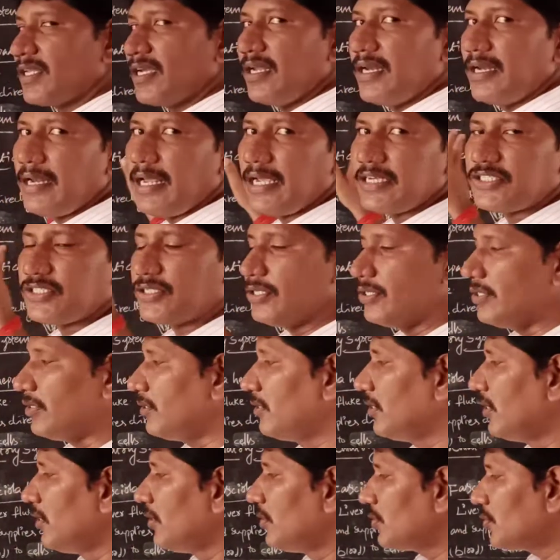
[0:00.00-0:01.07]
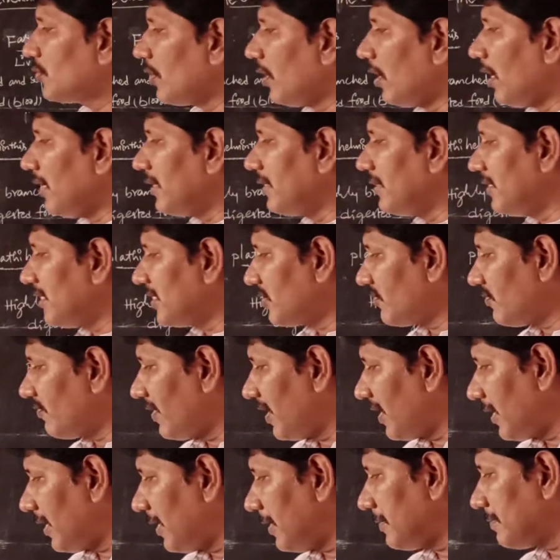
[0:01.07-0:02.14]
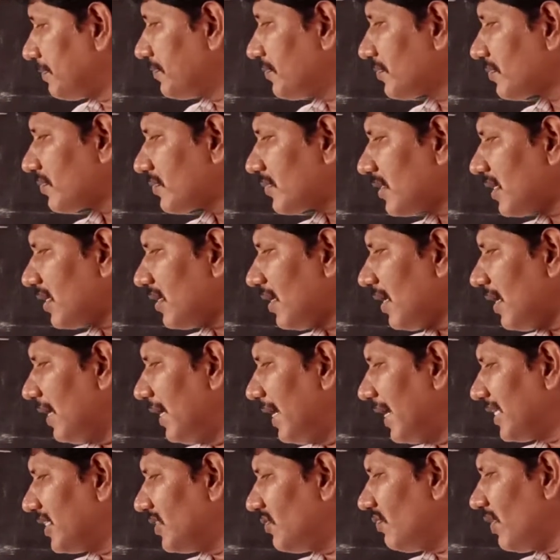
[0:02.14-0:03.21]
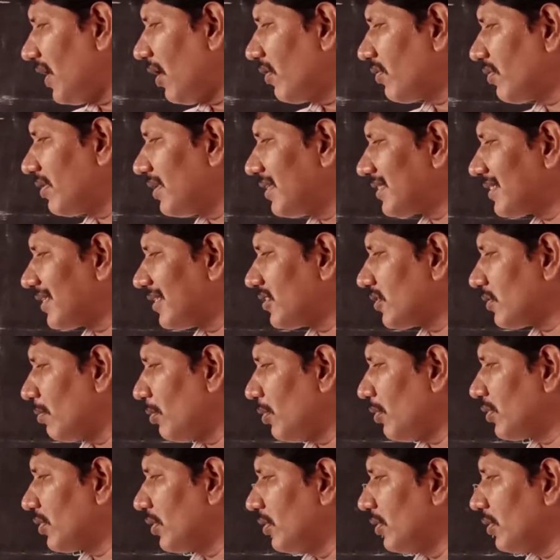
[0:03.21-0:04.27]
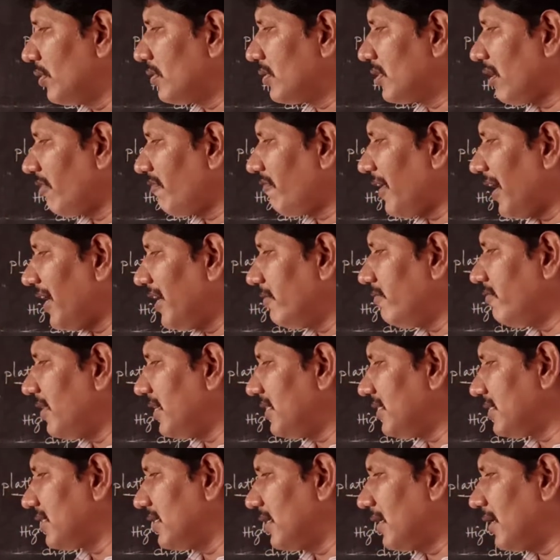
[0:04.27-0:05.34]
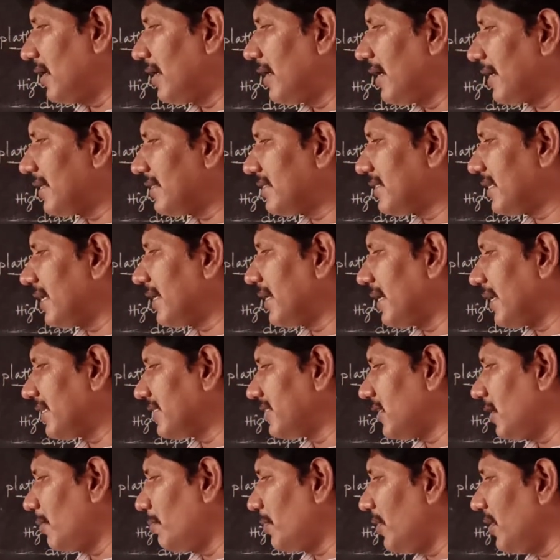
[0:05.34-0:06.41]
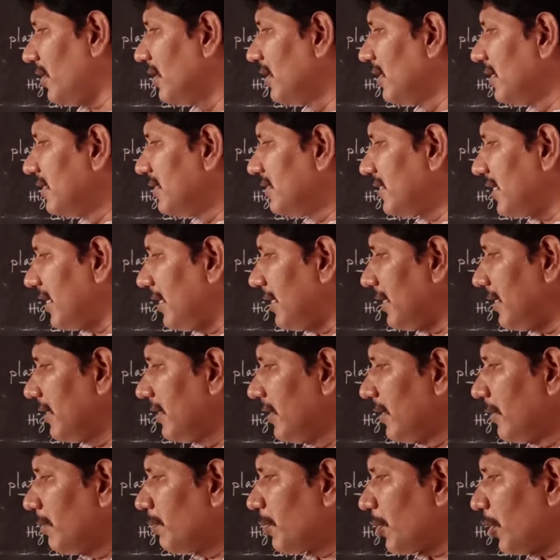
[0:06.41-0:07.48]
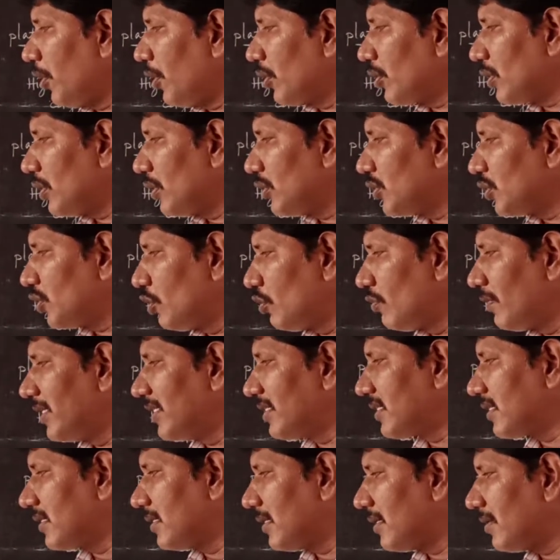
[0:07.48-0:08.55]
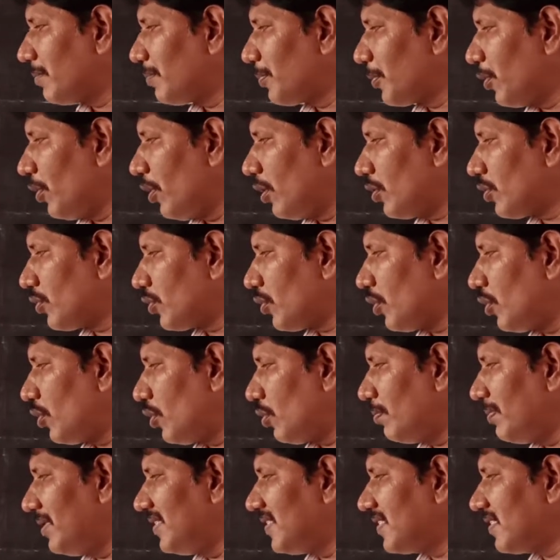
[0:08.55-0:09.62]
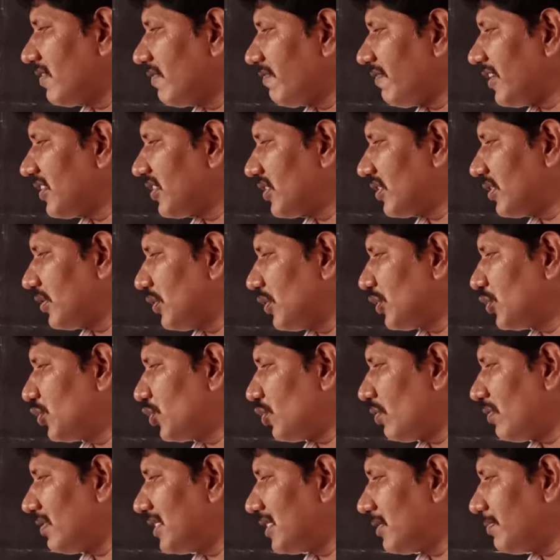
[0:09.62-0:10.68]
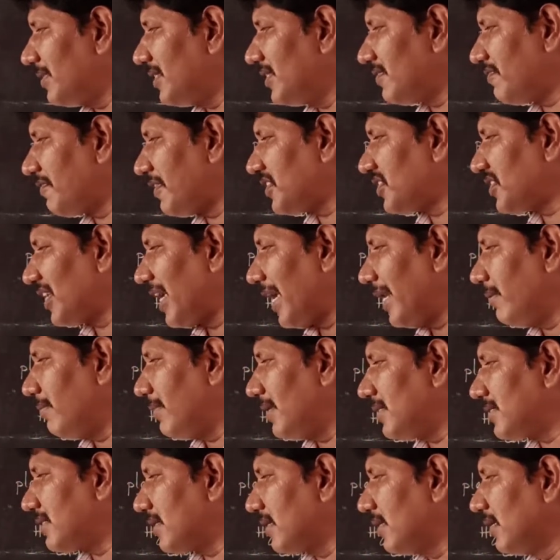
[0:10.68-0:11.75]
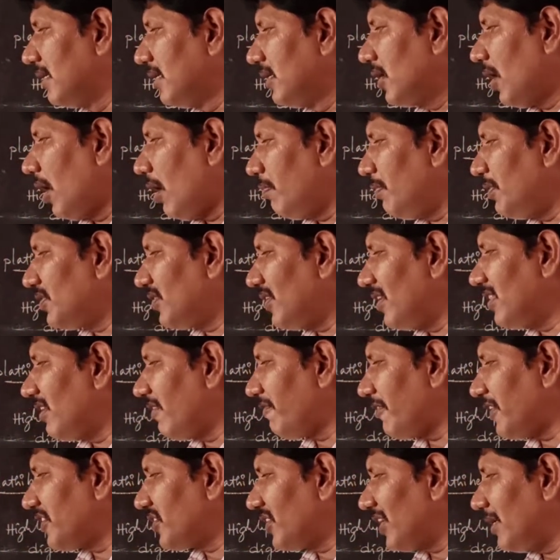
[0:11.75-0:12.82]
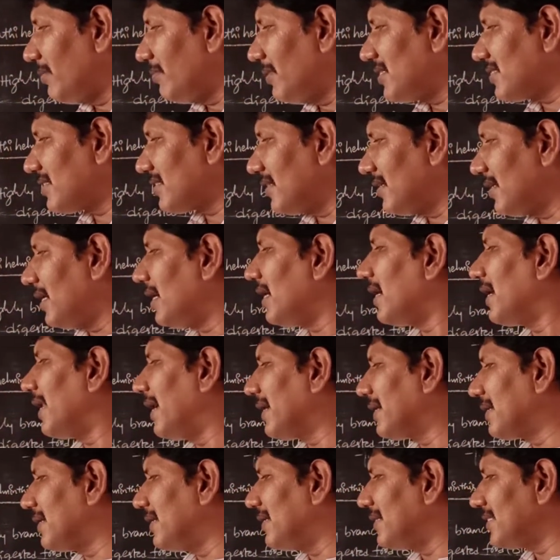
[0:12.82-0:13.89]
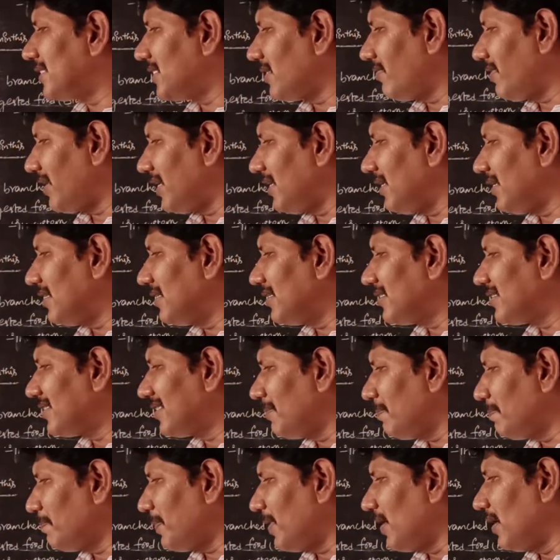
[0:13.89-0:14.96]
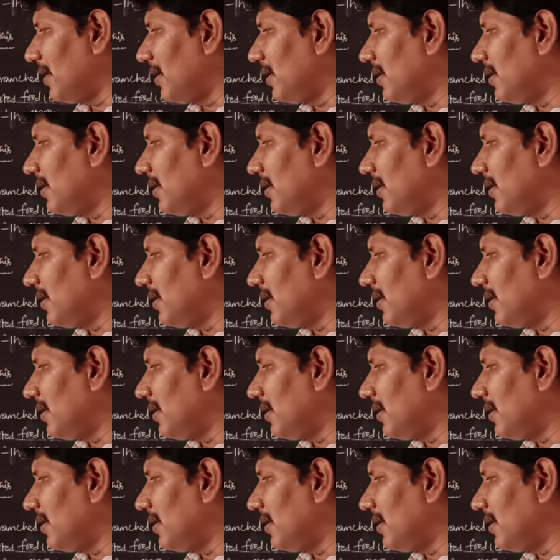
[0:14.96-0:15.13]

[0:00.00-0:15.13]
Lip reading: Next, so in this way, we have to discuss about the phylum wise. Let us take an example. See, protozoans. Proto means first, zoans means first animals. Obviously, the first animals like it is a very simple